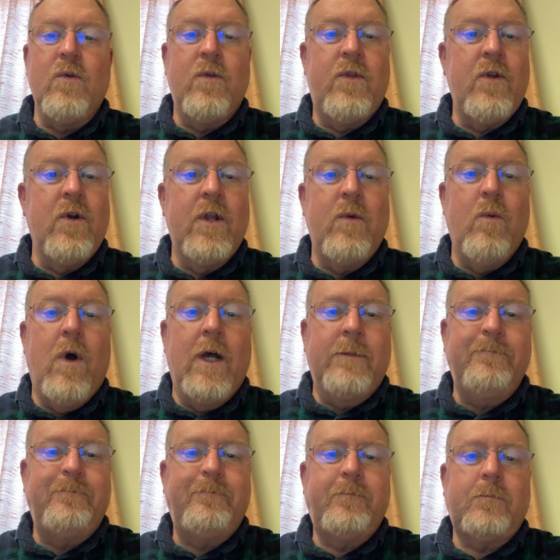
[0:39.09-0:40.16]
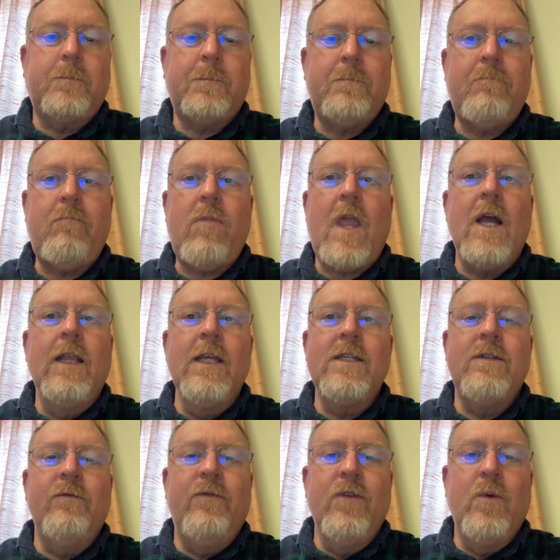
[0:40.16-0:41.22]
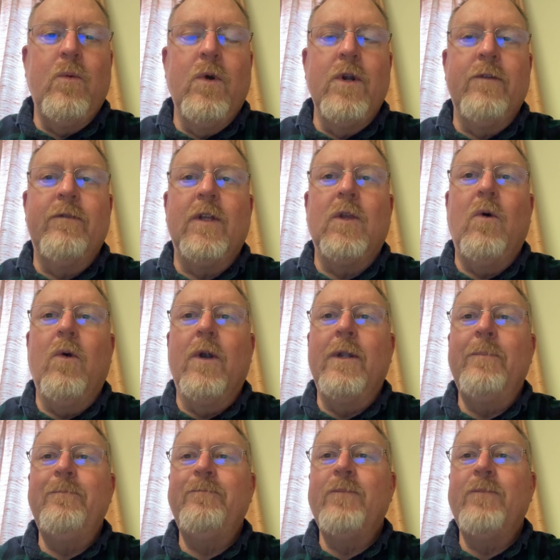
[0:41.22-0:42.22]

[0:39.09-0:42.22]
31. Listen for the word of the Lord.